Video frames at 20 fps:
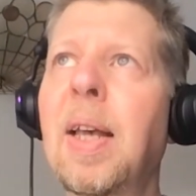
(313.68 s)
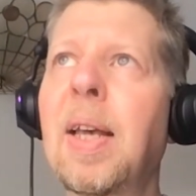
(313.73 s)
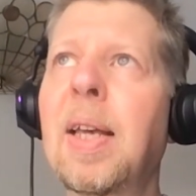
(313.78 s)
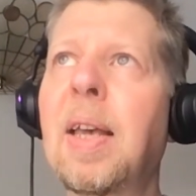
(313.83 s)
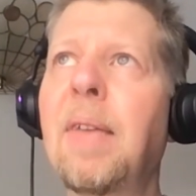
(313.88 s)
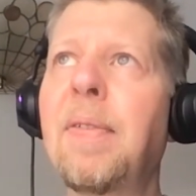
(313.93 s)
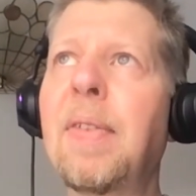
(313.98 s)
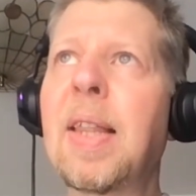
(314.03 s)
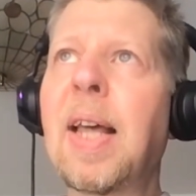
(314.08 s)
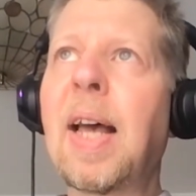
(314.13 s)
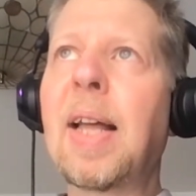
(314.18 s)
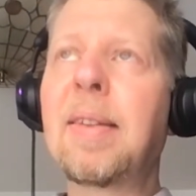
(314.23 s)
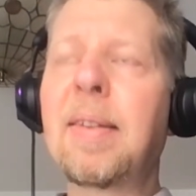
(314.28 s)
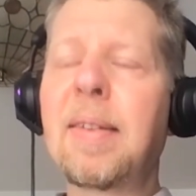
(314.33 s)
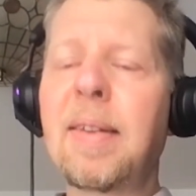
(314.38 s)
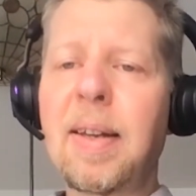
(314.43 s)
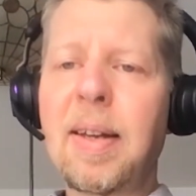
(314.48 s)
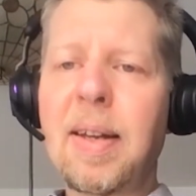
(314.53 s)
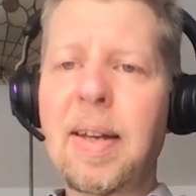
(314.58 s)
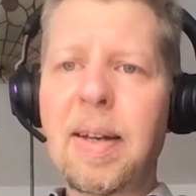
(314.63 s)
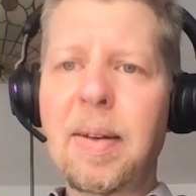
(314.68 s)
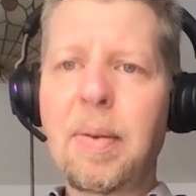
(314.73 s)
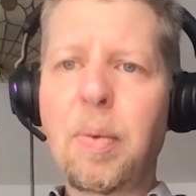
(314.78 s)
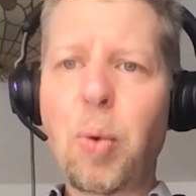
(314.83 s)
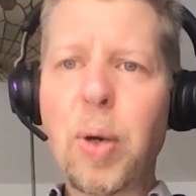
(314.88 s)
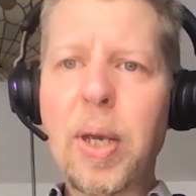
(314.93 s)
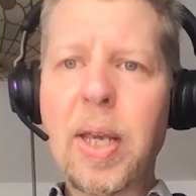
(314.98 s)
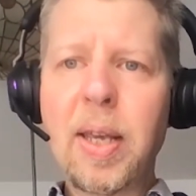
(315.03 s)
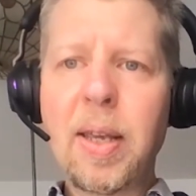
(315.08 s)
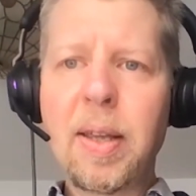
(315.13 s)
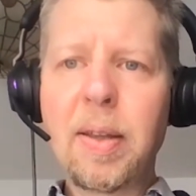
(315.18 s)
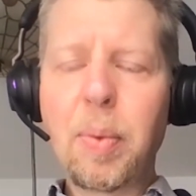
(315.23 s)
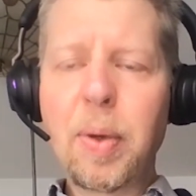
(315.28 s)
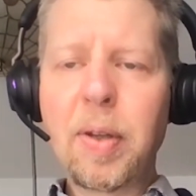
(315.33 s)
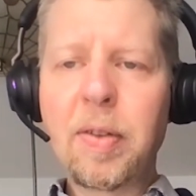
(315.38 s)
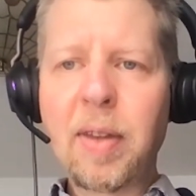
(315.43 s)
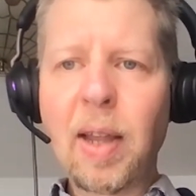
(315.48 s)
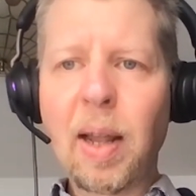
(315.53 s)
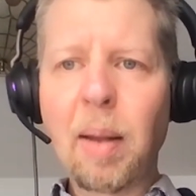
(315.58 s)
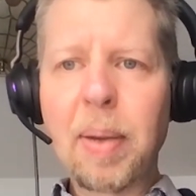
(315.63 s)
given that, we
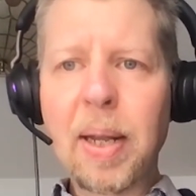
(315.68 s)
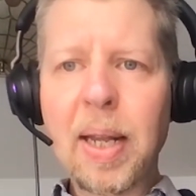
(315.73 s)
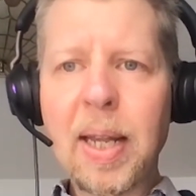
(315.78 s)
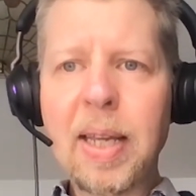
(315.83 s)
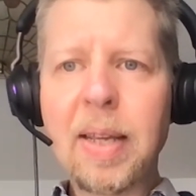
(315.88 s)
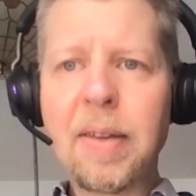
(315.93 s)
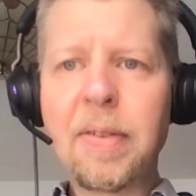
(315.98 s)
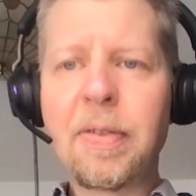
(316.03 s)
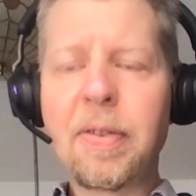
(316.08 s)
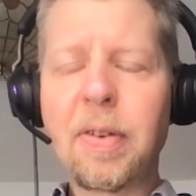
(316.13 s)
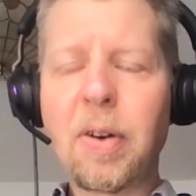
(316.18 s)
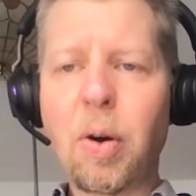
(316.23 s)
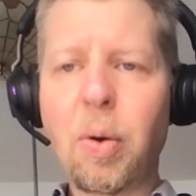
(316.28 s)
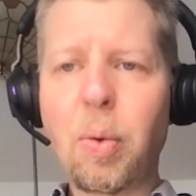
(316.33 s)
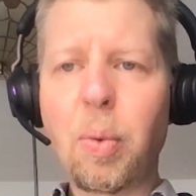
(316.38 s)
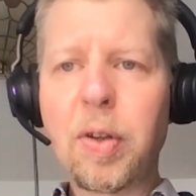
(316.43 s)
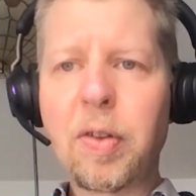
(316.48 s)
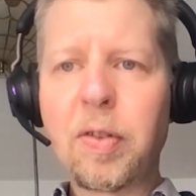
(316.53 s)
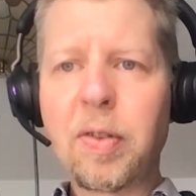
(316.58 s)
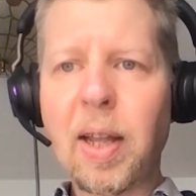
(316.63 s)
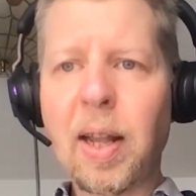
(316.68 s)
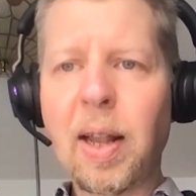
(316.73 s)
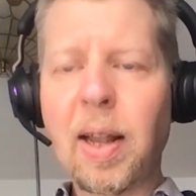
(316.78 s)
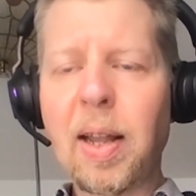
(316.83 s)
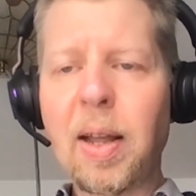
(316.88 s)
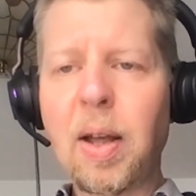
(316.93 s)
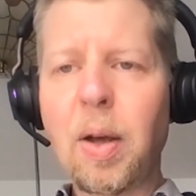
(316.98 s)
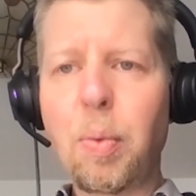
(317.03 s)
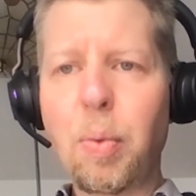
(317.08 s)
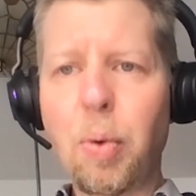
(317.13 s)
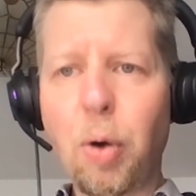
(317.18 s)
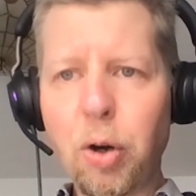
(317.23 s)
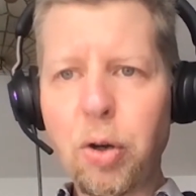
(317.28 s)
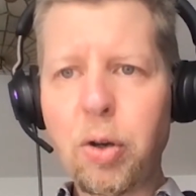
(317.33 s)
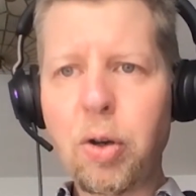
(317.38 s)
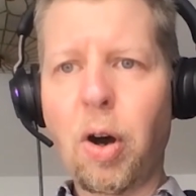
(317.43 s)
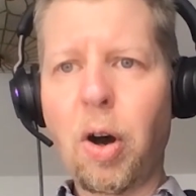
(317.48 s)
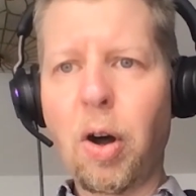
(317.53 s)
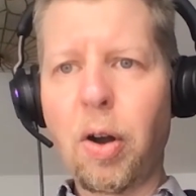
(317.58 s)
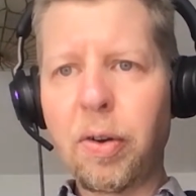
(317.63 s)
still believe, or we still
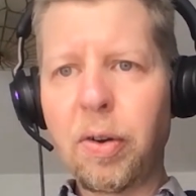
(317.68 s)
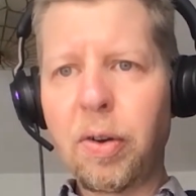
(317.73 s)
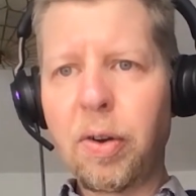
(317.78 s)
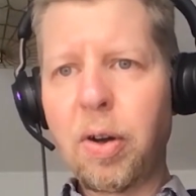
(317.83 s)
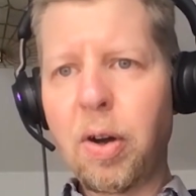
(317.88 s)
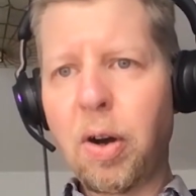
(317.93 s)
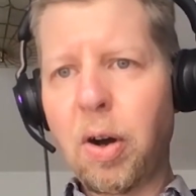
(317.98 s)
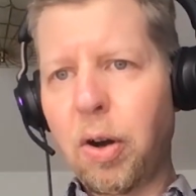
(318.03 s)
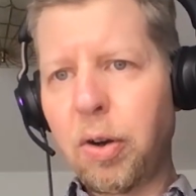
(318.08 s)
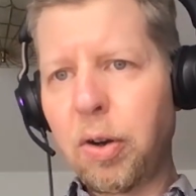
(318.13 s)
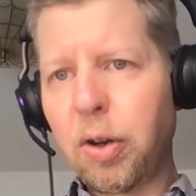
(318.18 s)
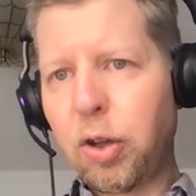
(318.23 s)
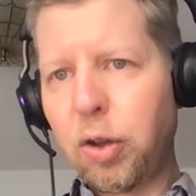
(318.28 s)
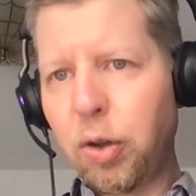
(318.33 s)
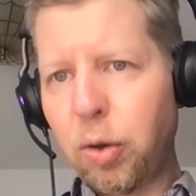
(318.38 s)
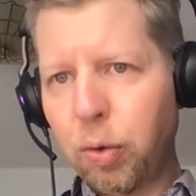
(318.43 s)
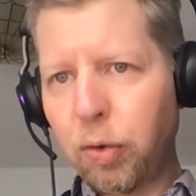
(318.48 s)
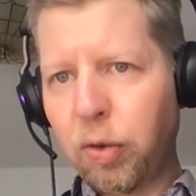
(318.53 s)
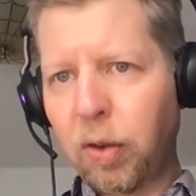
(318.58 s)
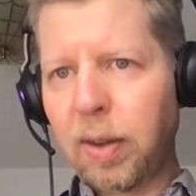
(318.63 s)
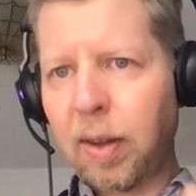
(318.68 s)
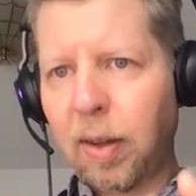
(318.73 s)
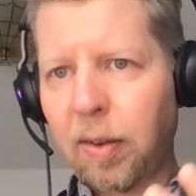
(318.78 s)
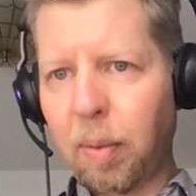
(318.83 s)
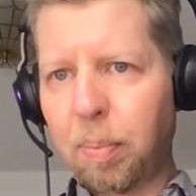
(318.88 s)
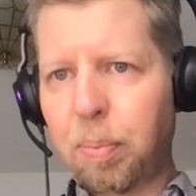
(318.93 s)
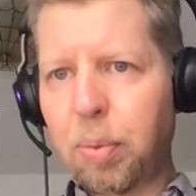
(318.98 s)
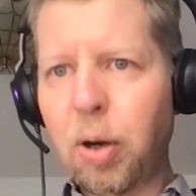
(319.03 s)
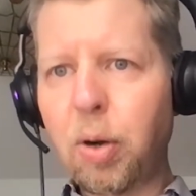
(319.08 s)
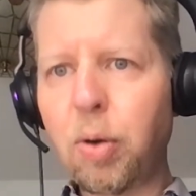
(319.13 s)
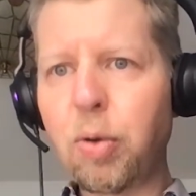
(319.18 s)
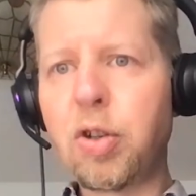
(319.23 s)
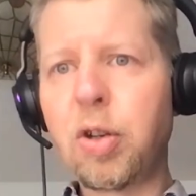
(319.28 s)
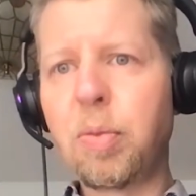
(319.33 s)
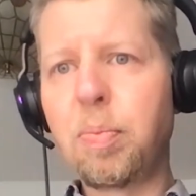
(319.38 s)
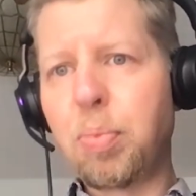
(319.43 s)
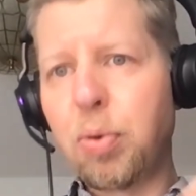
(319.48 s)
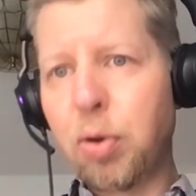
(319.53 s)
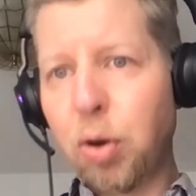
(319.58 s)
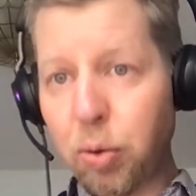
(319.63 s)
work on using this approach
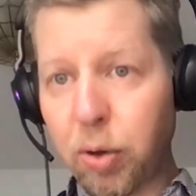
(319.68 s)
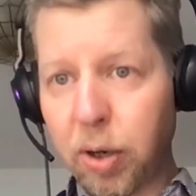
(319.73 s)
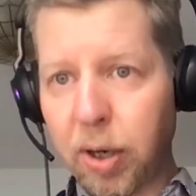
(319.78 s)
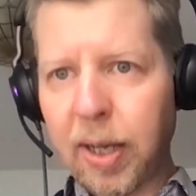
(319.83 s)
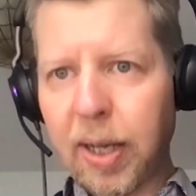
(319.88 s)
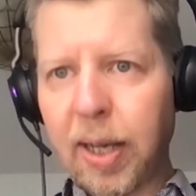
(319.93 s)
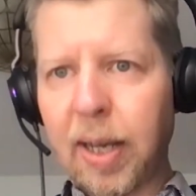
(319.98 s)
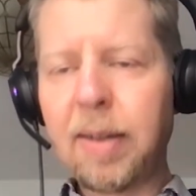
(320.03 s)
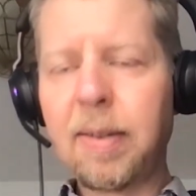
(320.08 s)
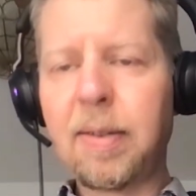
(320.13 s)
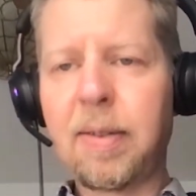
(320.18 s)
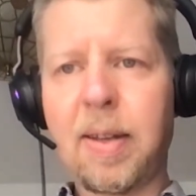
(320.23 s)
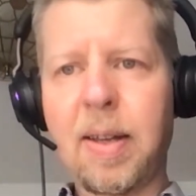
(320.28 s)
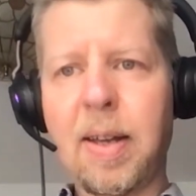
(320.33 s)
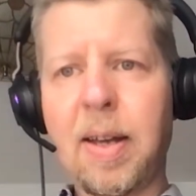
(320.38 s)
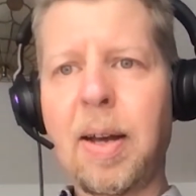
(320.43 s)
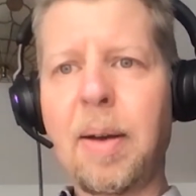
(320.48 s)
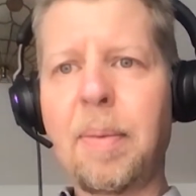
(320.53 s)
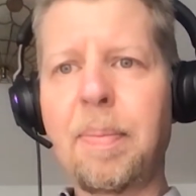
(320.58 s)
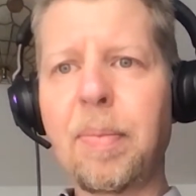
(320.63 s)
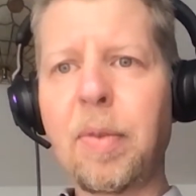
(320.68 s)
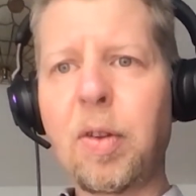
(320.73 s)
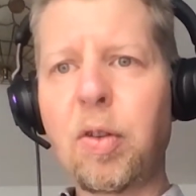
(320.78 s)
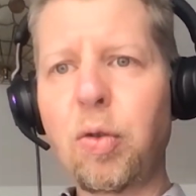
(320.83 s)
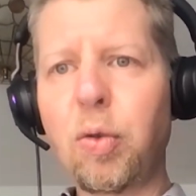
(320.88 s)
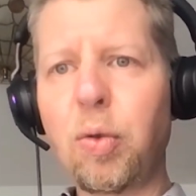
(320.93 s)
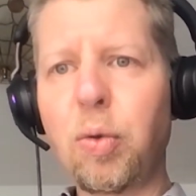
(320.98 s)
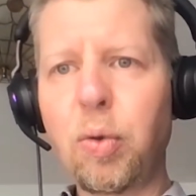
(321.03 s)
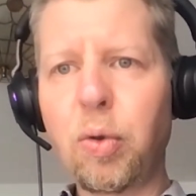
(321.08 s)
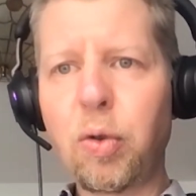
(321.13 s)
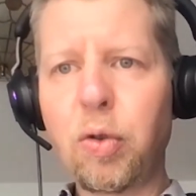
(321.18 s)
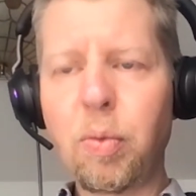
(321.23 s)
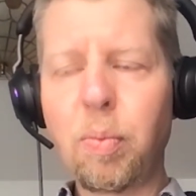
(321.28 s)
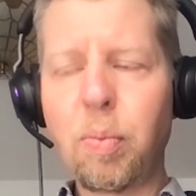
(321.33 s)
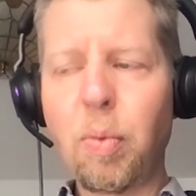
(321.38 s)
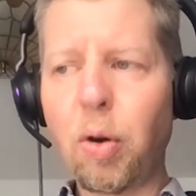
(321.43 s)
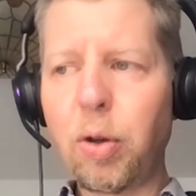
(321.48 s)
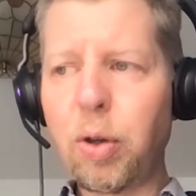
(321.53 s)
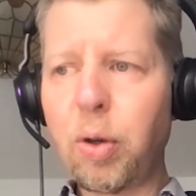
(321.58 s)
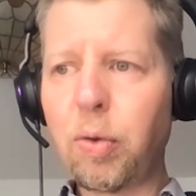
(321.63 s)
and broadening it to
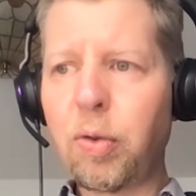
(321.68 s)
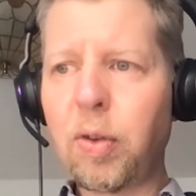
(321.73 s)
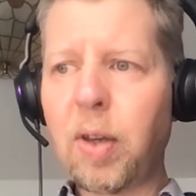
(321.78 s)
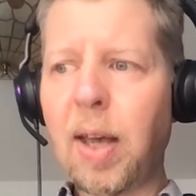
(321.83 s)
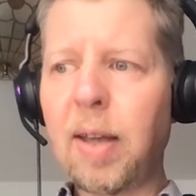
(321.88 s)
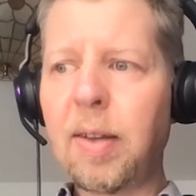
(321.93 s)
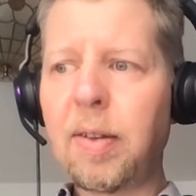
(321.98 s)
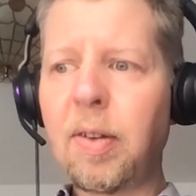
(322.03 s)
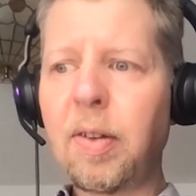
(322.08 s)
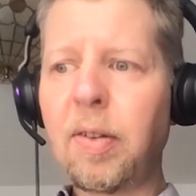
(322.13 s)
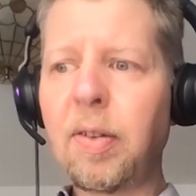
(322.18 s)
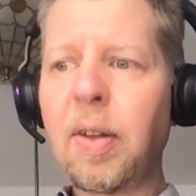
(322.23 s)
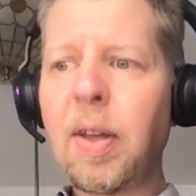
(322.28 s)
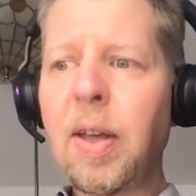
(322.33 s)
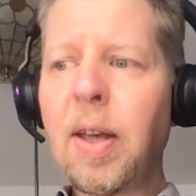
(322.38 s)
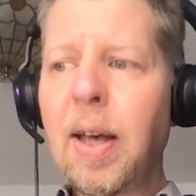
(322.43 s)
more use cases,